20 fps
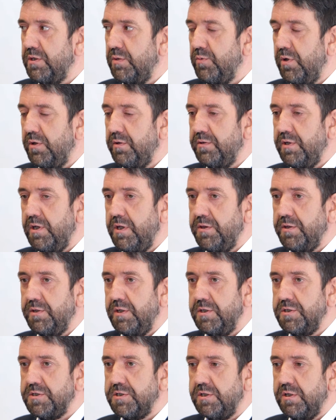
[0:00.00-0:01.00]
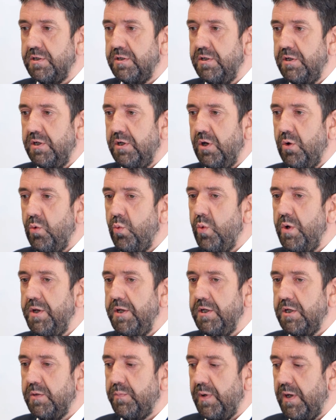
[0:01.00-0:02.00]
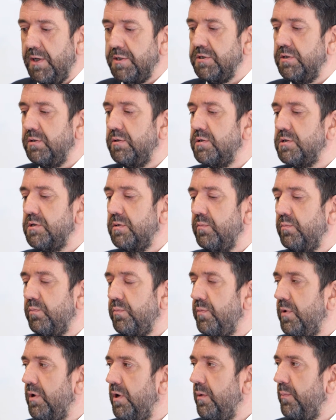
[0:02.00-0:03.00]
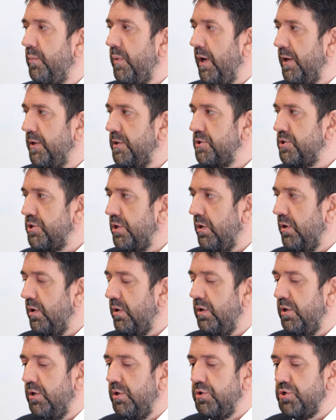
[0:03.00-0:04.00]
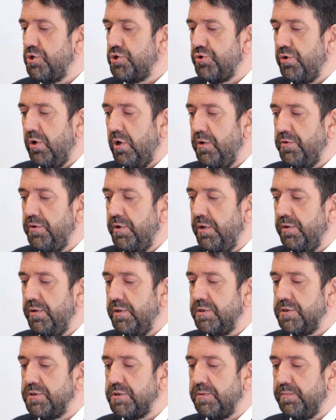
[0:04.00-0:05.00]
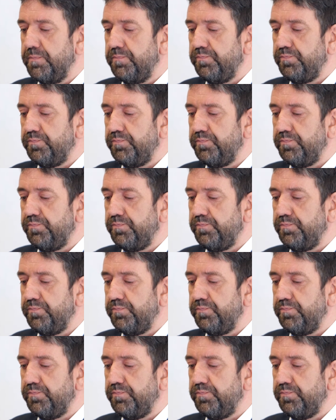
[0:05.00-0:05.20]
They might think that it's a weak patent. Some patents are stronger than others.